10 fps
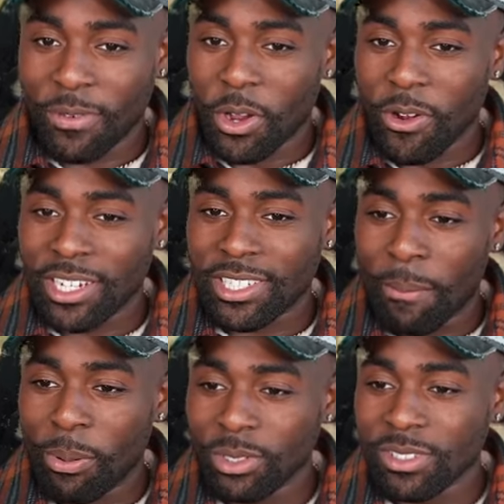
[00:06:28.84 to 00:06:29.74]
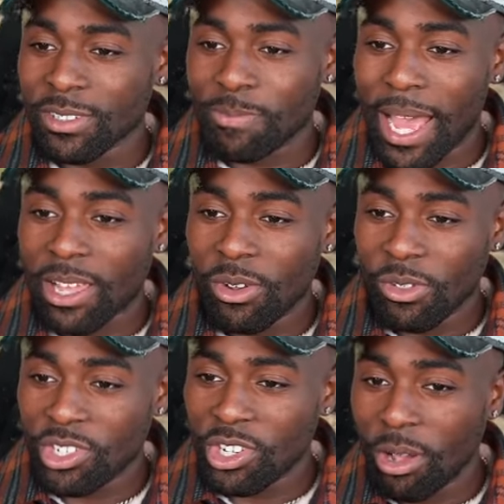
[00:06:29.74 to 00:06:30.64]
if I crash, that puts us back
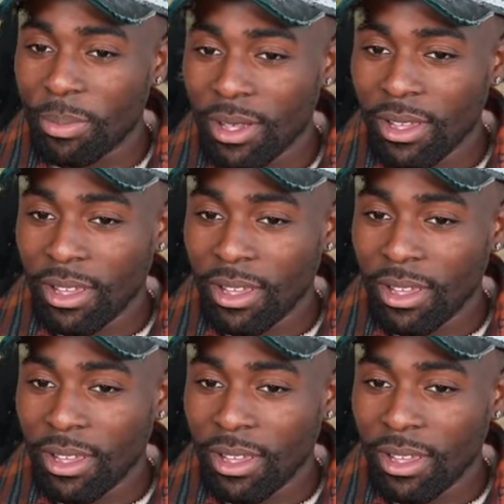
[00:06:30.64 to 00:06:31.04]
another job.